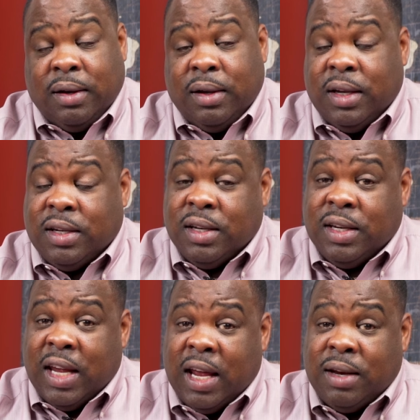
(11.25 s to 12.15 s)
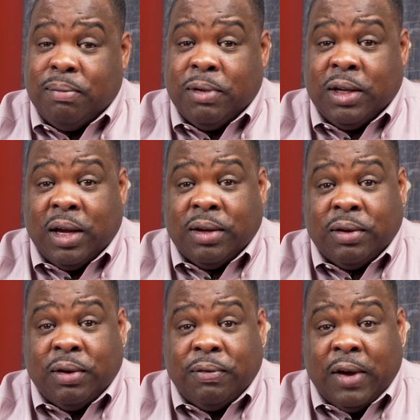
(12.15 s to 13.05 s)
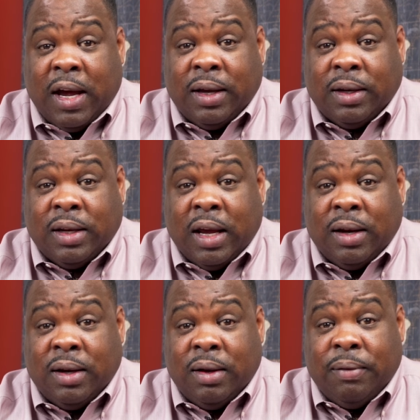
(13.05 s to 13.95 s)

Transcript: It's debt because of the fact that